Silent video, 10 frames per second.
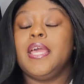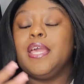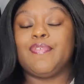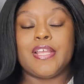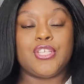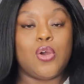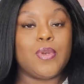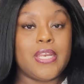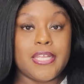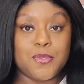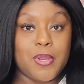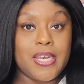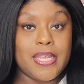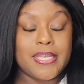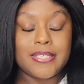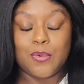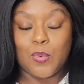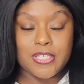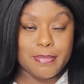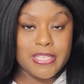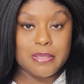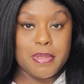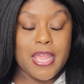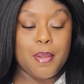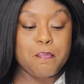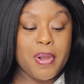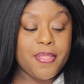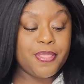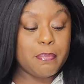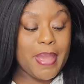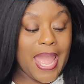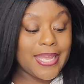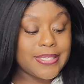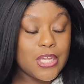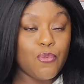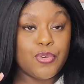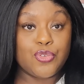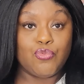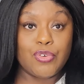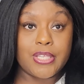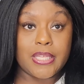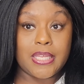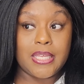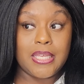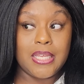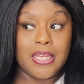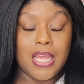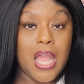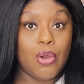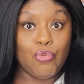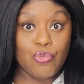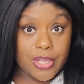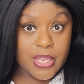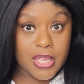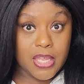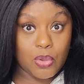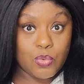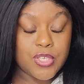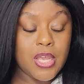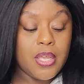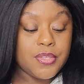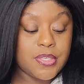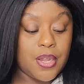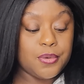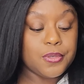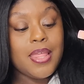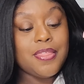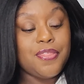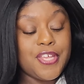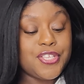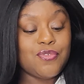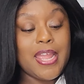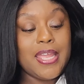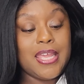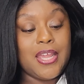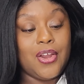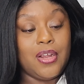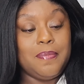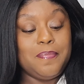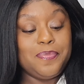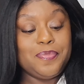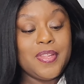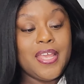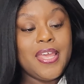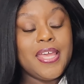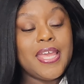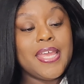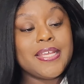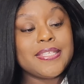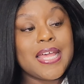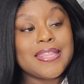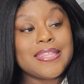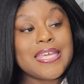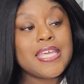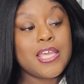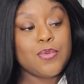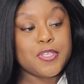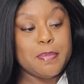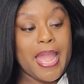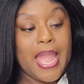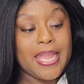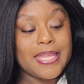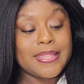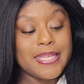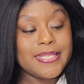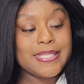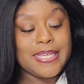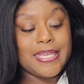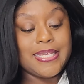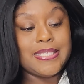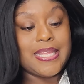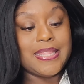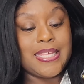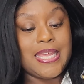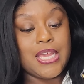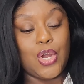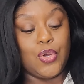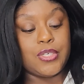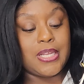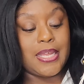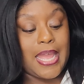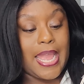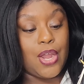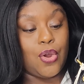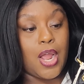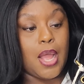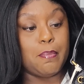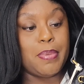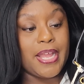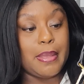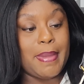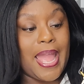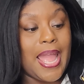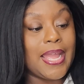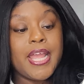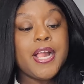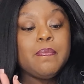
If I don't, it is what it is. It wasn't meant to be, but the bag itself was really, really cute. So this right here is the cutest bag. And this is the Kurt Geiger bucket bag.